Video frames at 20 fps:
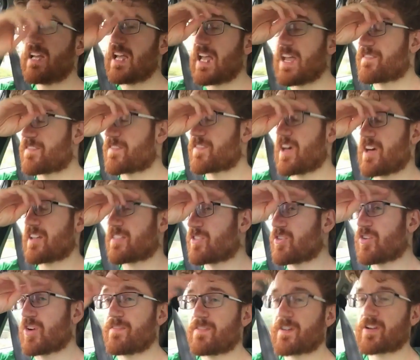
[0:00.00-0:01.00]
If I
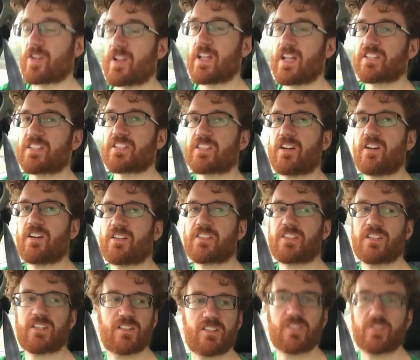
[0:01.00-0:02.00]
thought if I could get
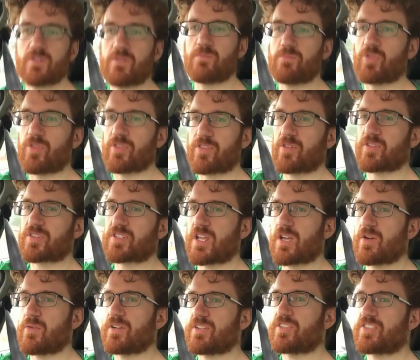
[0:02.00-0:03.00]
started and do a month or
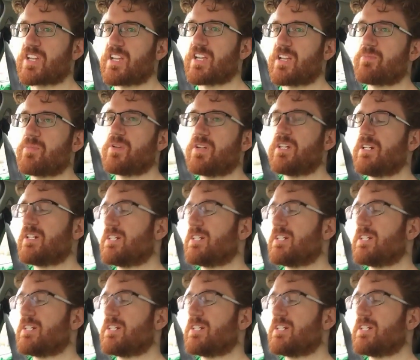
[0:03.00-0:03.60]
so at a gym,